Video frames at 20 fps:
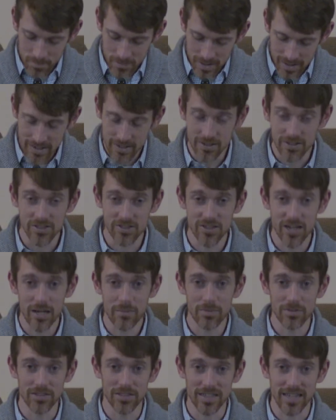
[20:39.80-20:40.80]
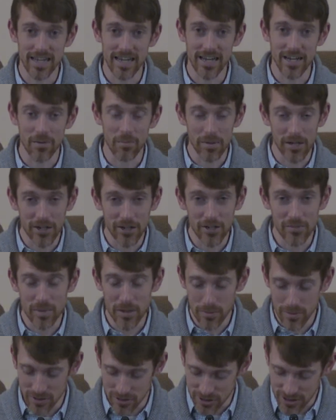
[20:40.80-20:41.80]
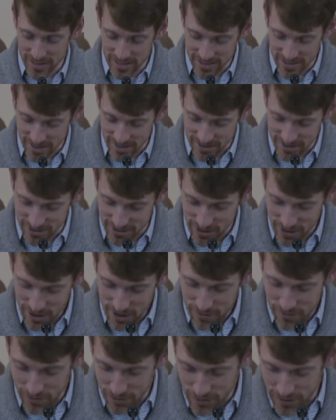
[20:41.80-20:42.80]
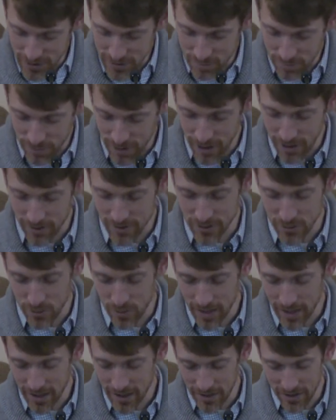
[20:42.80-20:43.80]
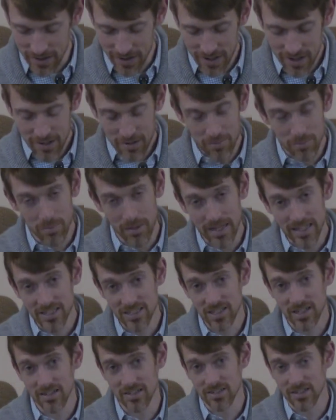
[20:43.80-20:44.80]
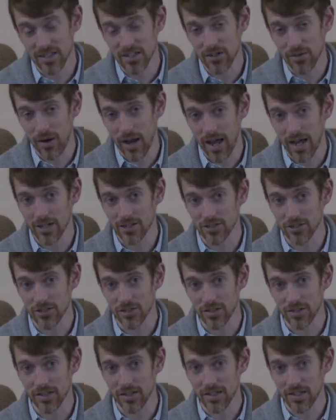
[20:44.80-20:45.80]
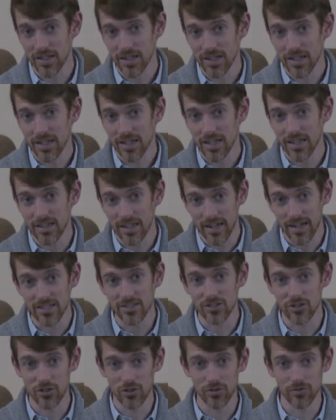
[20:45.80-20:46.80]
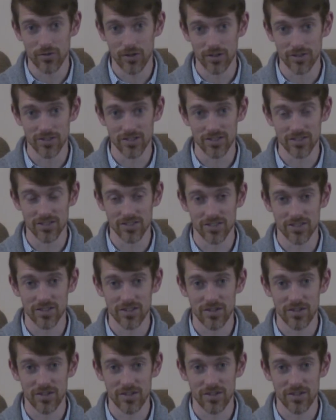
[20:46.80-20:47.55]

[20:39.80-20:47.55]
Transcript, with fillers: And the disciples, again, appear to be with Jesus for this prayer as well, based on his interaction in the next two verses.